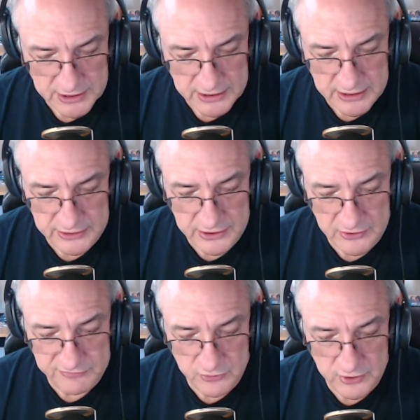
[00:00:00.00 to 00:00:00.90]
can
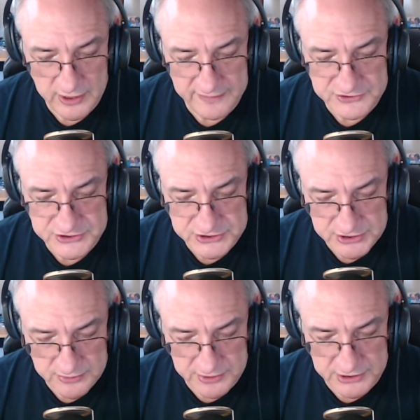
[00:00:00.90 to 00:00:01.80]
therefore have
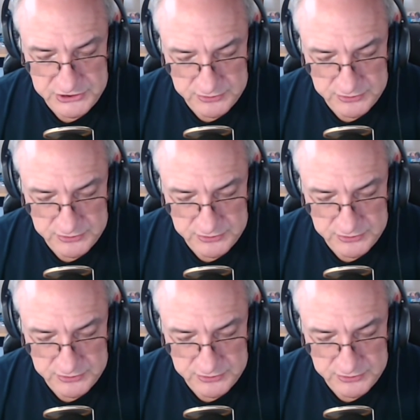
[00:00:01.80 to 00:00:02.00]
serious